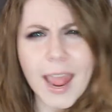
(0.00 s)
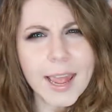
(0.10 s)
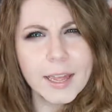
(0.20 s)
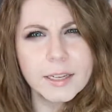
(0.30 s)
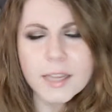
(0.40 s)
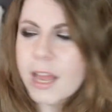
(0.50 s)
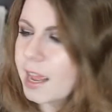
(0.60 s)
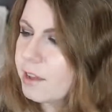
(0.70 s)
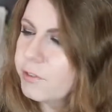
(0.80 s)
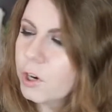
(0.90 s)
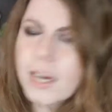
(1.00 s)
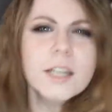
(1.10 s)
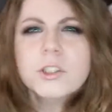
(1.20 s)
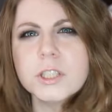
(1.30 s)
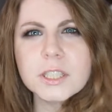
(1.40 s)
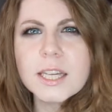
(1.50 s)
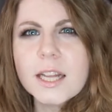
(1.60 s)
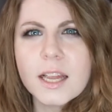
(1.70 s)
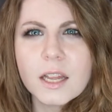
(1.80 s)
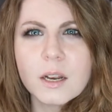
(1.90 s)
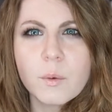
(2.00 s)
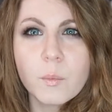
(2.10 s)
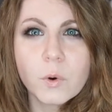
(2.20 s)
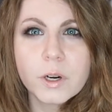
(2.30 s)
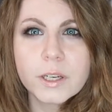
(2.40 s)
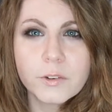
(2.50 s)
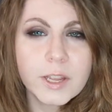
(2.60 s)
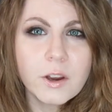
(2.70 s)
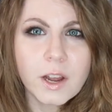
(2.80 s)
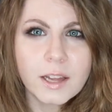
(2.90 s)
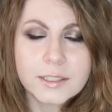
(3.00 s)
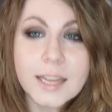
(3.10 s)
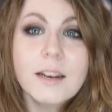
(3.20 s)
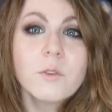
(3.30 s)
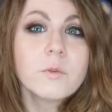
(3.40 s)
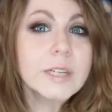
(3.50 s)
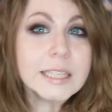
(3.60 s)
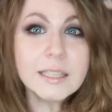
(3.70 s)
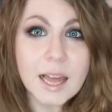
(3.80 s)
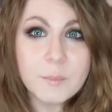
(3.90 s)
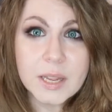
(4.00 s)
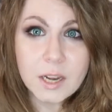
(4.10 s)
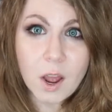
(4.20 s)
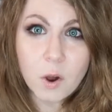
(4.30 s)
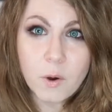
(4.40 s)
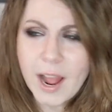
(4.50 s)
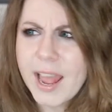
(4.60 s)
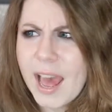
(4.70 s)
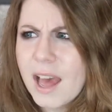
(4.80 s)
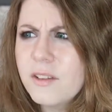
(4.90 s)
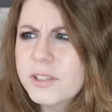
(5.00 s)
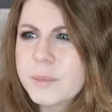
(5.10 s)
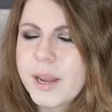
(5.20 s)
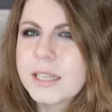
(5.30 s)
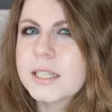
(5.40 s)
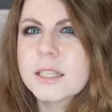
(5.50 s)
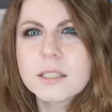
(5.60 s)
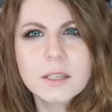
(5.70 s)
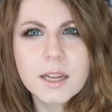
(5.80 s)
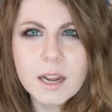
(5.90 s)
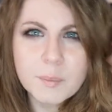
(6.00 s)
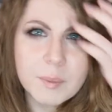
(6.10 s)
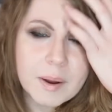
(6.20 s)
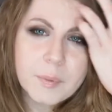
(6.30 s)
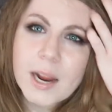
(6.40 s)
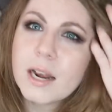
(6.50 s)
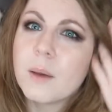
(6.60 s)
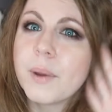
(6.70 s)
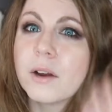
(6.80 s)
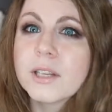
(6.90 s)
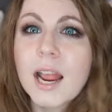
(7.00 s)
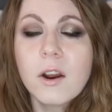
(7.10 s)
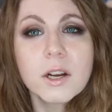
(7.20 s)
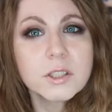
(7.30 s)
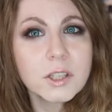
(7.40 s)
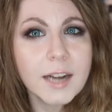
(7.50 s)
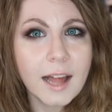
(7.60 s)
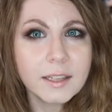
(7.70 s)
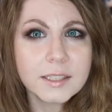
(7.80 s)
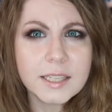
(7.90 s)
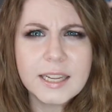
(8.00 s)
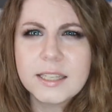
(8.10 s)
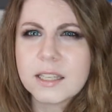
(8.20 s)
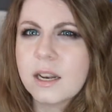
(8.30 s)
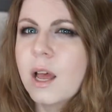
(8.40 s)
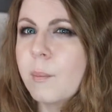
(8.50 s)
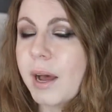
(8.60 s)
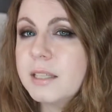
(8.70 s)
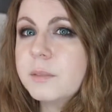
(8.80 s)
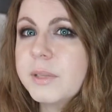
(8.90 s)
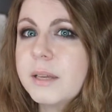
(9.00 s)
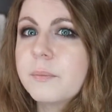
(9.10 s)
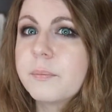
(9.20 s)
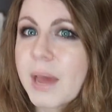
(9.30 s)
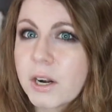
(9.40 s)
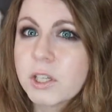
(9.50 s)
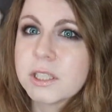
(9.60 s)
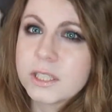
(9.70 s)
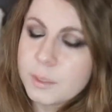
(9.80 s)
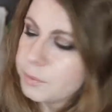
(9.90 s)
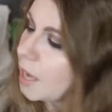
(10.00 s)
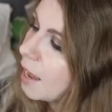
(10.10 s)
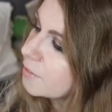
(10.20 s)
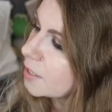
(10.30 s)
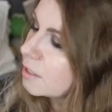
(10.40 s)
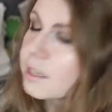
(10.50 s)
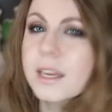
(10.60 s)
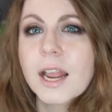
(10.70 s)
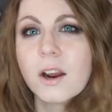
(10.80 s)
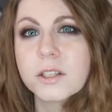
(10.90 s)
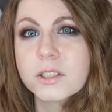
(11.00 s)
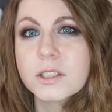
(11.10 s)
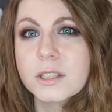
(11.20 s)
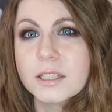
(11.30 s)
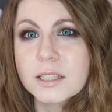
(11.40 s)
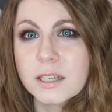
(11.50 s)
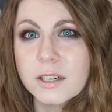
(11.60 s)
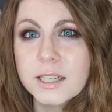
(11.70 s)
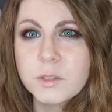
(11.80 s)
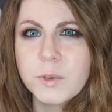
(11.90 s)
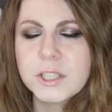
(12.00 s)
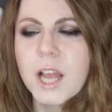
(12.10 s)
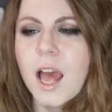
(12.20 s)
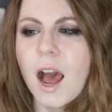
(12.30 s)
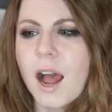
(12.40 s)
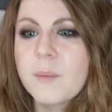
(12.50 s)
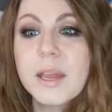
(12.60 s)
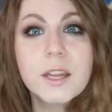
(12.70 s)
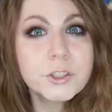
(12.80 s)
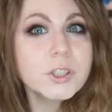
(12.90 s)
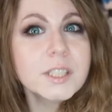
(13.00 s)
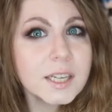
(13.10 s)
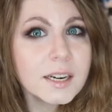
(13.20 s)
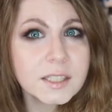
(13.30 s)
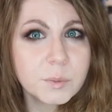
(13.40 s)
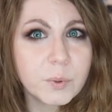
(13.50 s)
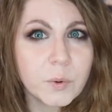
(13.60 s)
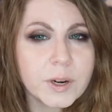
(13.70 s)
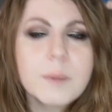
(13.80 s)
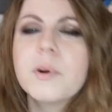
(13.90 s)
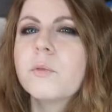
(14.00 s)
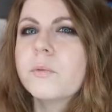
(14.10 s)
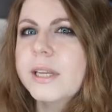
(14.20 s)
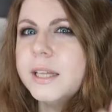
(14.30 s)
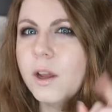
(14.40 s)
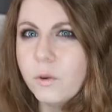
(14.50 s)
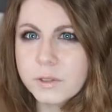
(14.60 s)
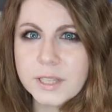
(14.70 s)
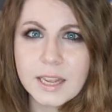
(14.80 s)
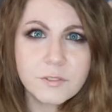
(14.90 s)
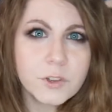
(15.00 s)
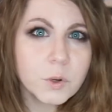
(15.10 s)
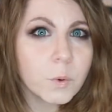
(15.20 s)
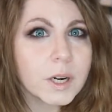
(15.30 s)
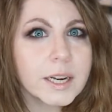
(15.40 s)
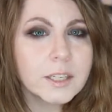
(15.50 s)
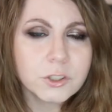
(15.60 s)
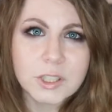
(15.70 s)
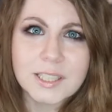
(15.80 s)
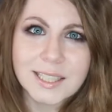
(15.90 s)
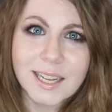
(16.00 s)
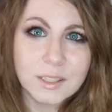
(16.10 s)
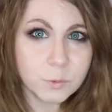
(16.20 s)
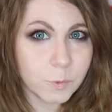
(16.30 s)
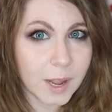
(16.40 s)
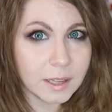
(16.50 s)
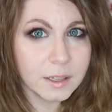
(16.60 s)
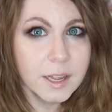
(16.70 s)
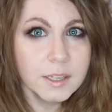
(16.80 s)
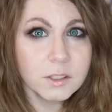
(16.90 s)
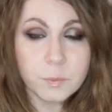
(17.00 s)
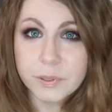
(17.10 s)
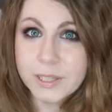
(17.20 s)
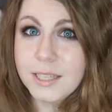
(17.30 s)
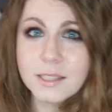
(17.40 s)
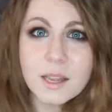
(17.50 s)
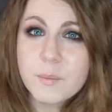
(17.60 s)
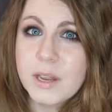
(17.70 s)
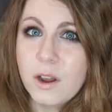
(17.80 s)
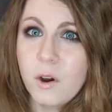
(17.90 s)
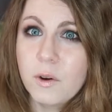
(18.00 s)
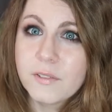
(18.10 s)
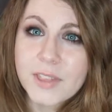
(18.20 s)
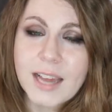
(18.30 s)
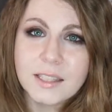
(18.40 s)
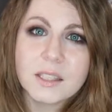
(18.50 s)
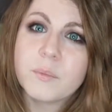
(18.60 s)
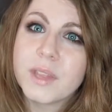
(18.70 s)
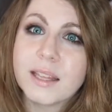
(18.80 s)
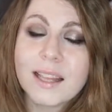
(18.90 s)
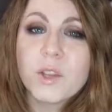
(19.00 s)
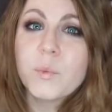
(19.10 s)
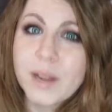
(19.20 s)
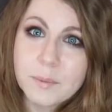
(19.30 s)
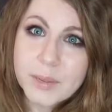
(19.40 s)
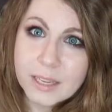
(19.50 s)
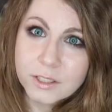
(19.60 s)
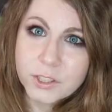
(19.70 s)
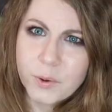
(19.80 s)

And if you're interested in more Yu-Gi-Oh content, really let me know. I have some ideas cooking up in my brain about character analyses and possibly better deep dives into the characters in the series, which I'm interested in exploring, but really only if you're interested as well. So please let me know if that's something that you might be into.